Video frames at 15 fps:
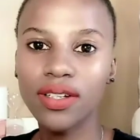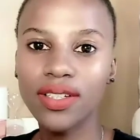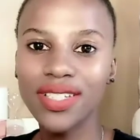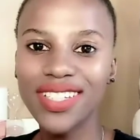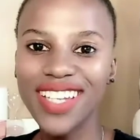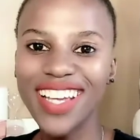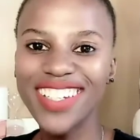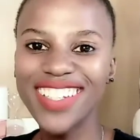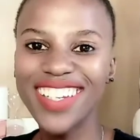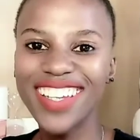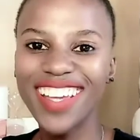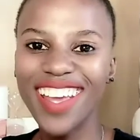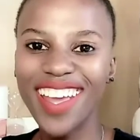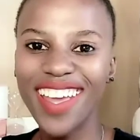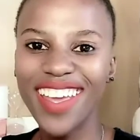
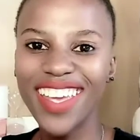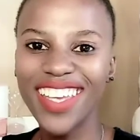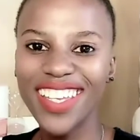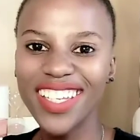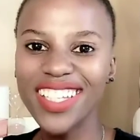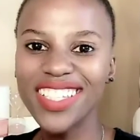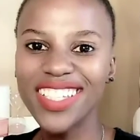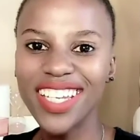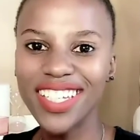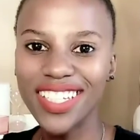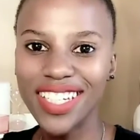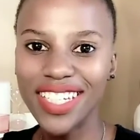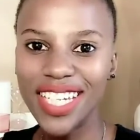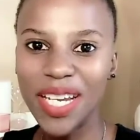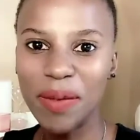starting a kids
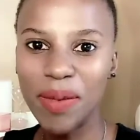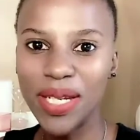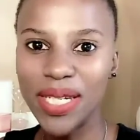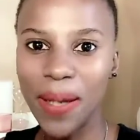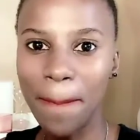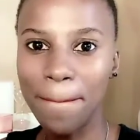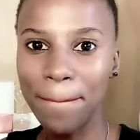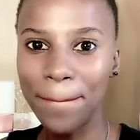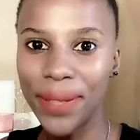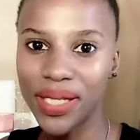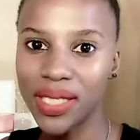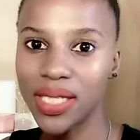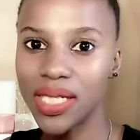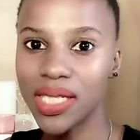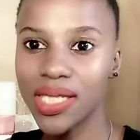entertainment
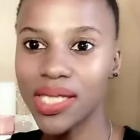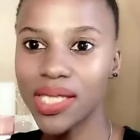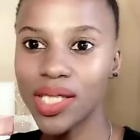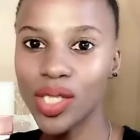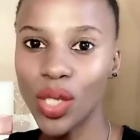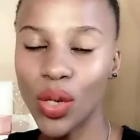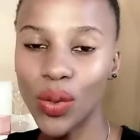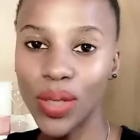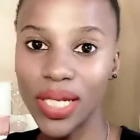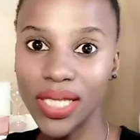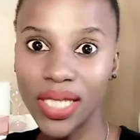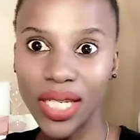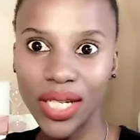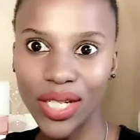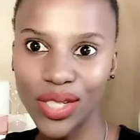business. So let's get